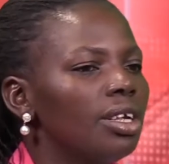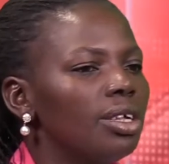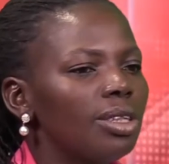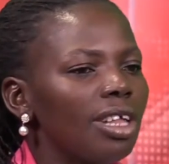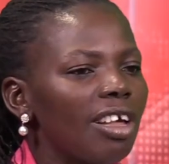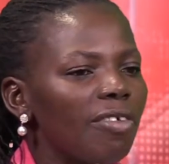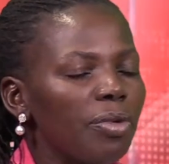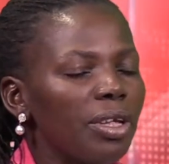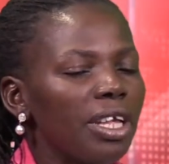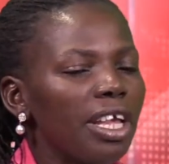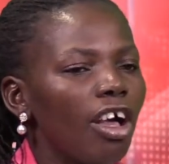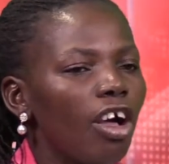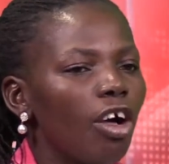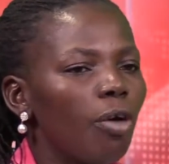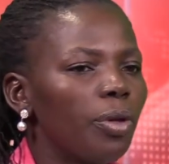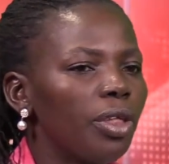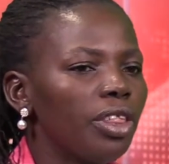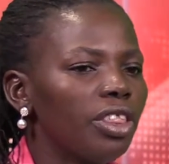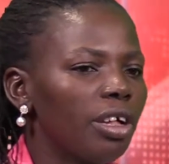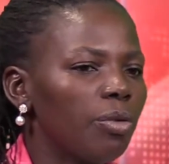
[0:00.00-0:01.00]
So I've been
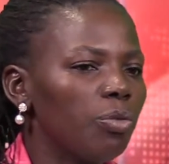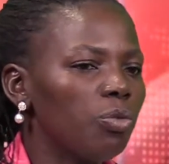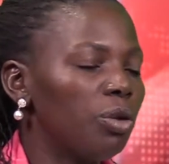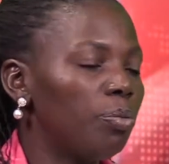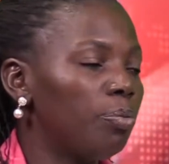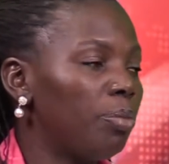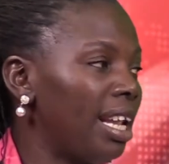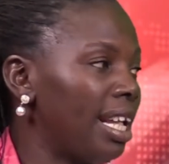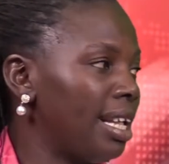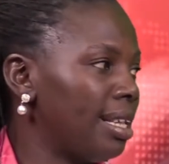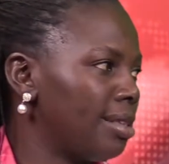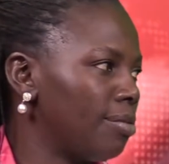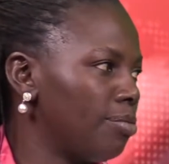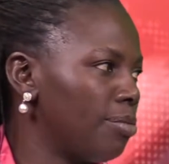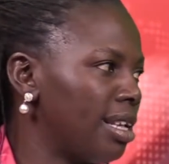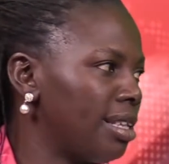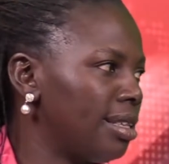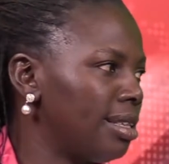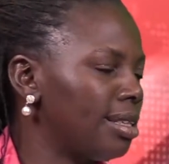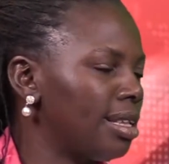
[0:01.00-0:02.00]
helping them with
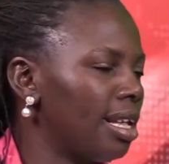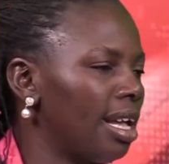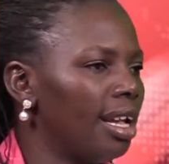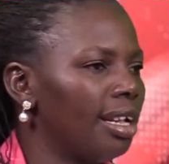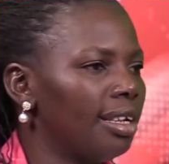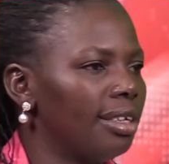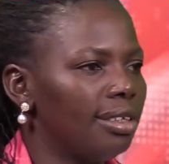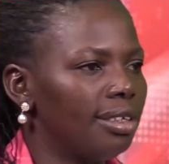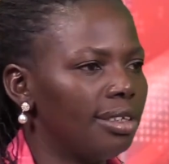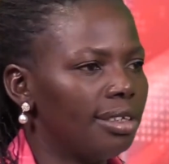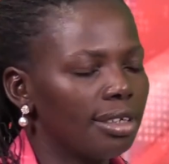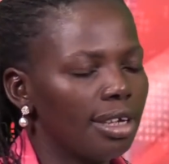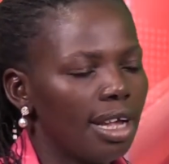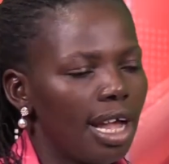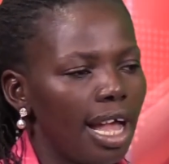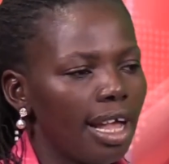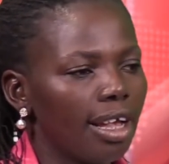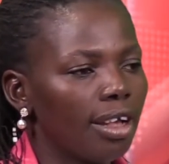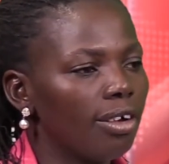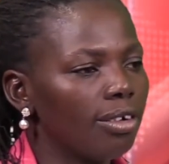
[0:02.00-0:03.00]
placements, and
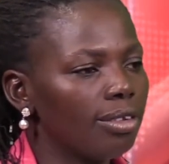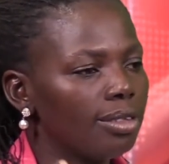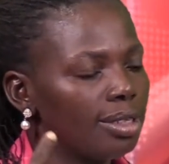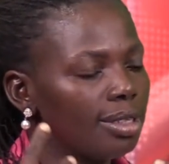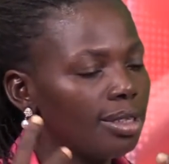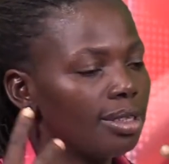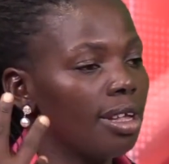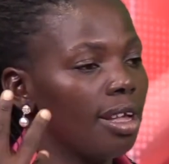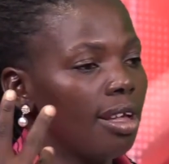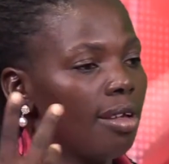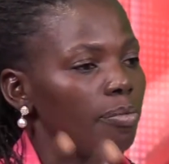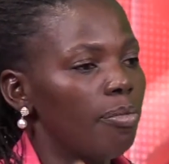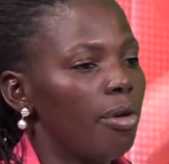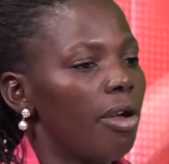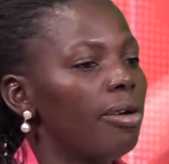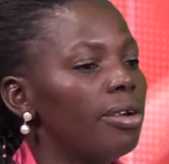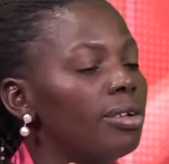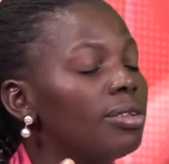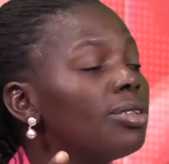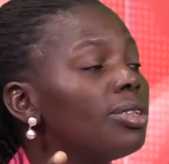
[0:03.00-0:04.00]
I got
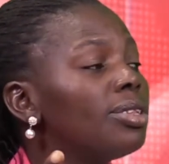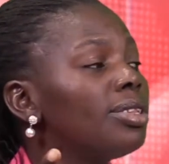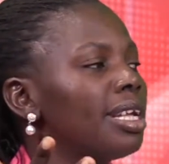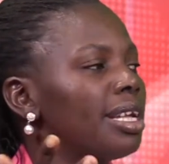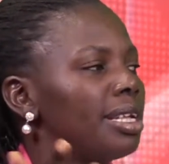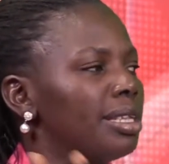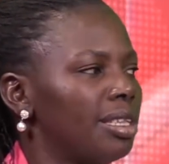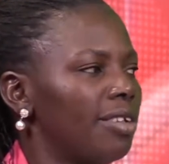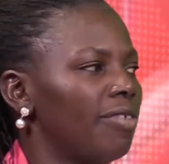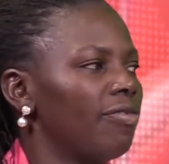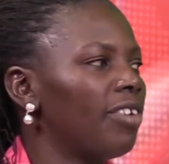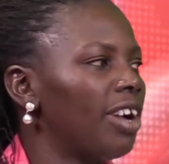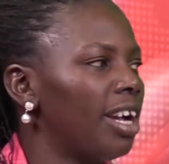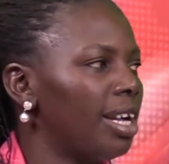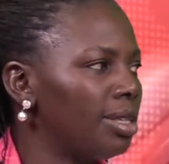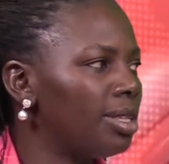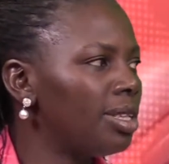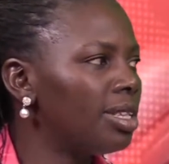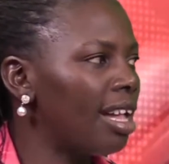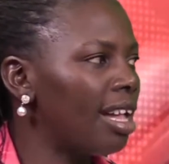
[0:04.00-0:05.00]
parents to testify to